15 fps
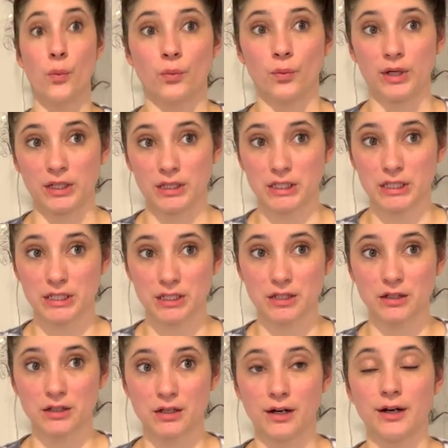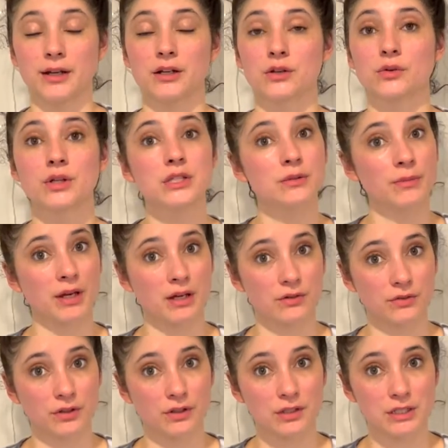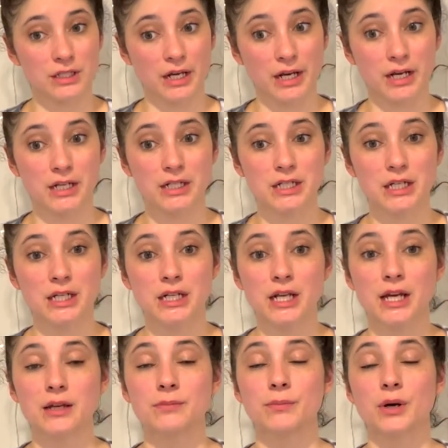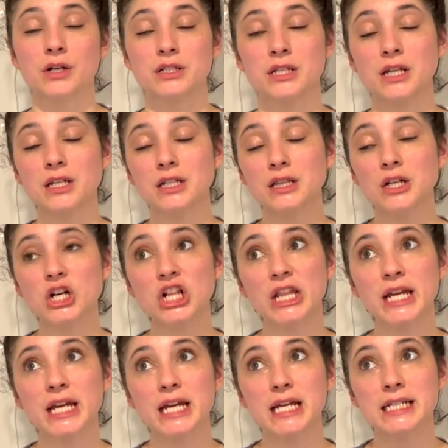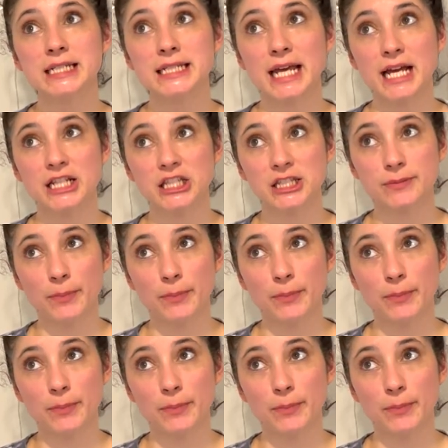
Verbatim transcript: Well, this year I increased my efforts and in a particularly intense